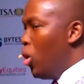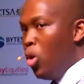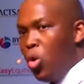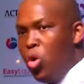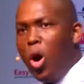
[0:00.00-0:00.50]

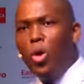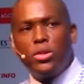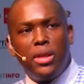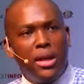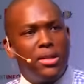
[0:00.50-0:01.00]
Who
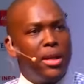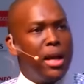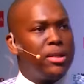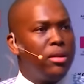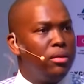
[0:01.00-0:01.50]
owns the
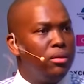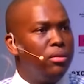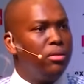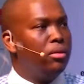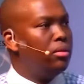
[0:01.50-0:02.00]
internet?
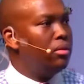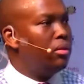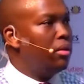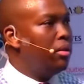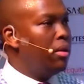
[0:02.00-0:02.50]

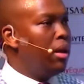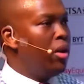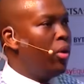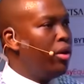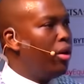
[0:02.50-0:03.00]

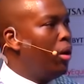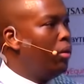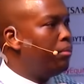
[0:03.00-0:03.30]
Anyone you know?